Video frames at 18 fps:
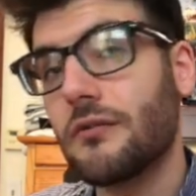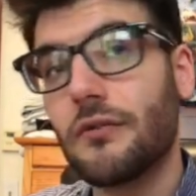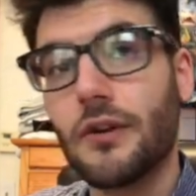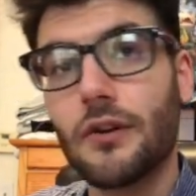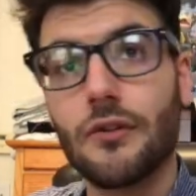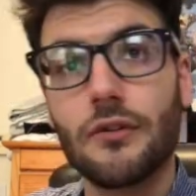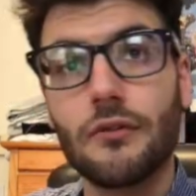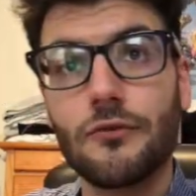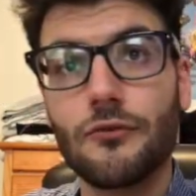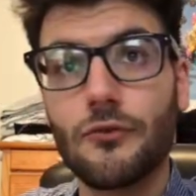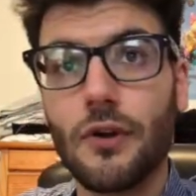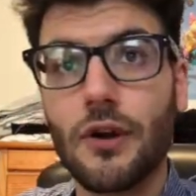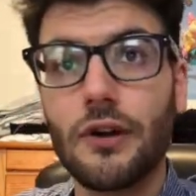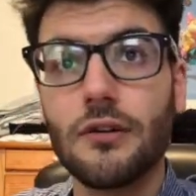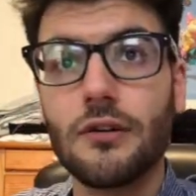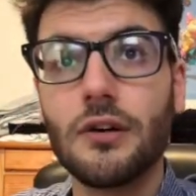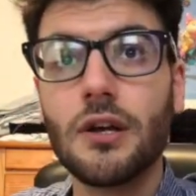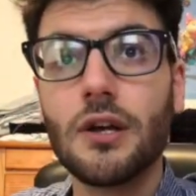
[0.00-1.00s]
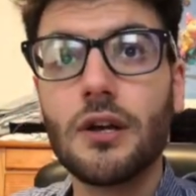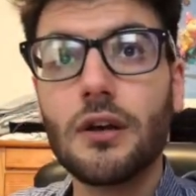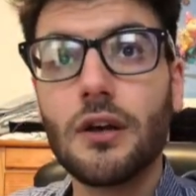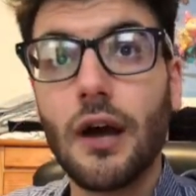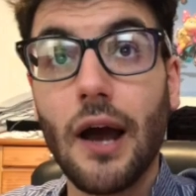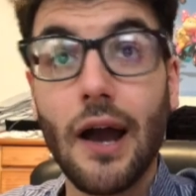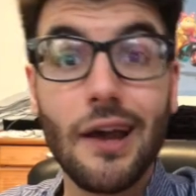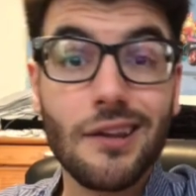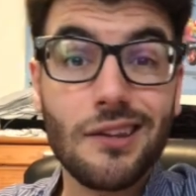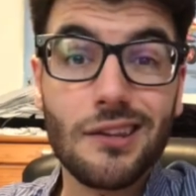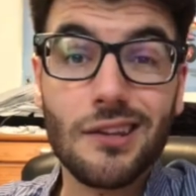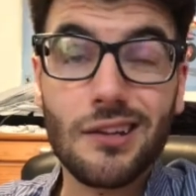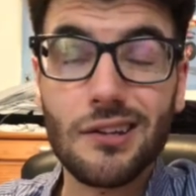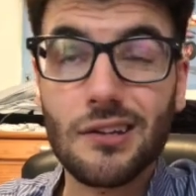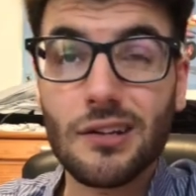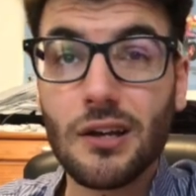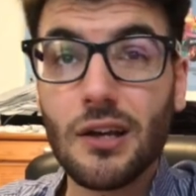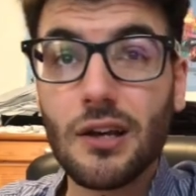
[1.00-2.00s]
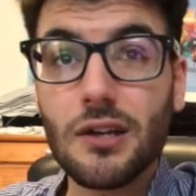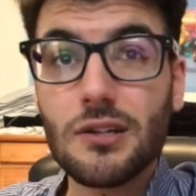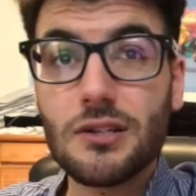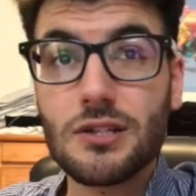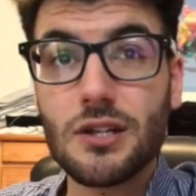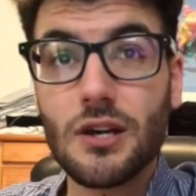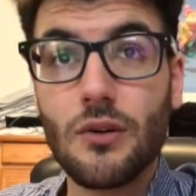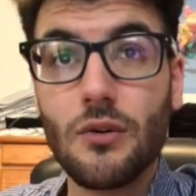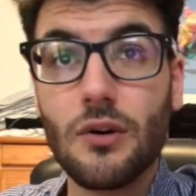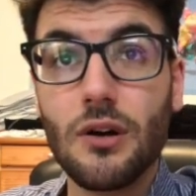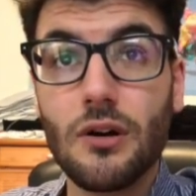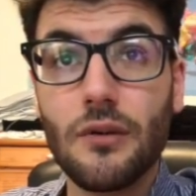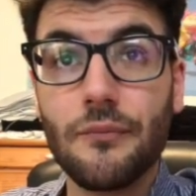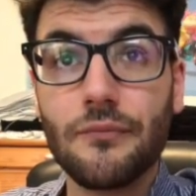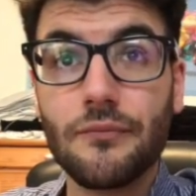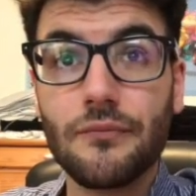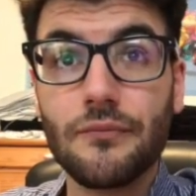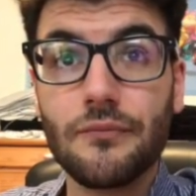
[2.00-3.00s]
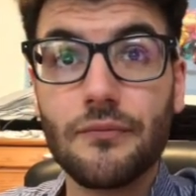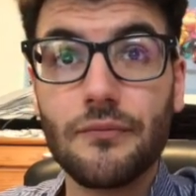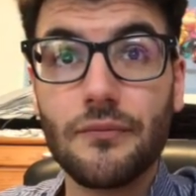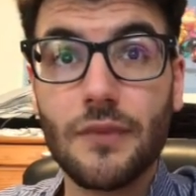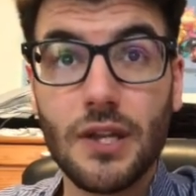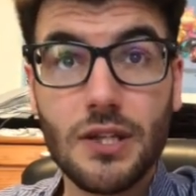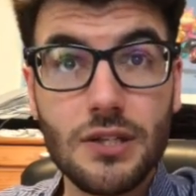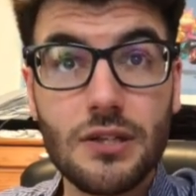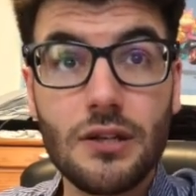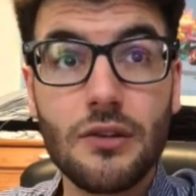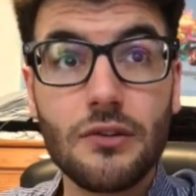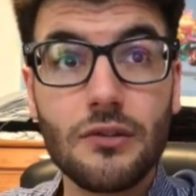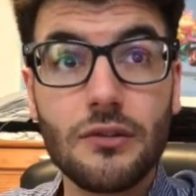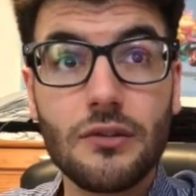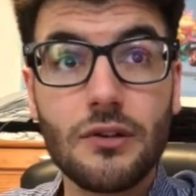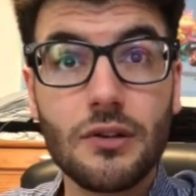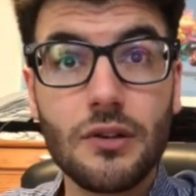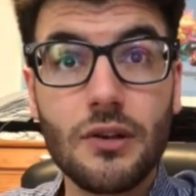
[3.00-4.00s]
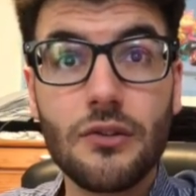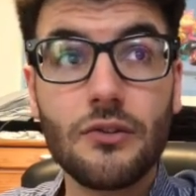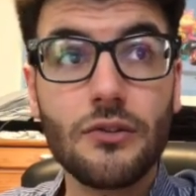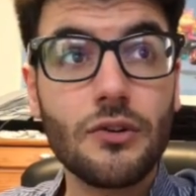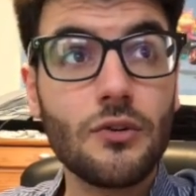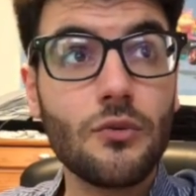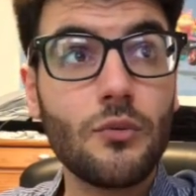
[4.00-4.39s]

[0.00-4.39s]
very frail, I think. So, that's another good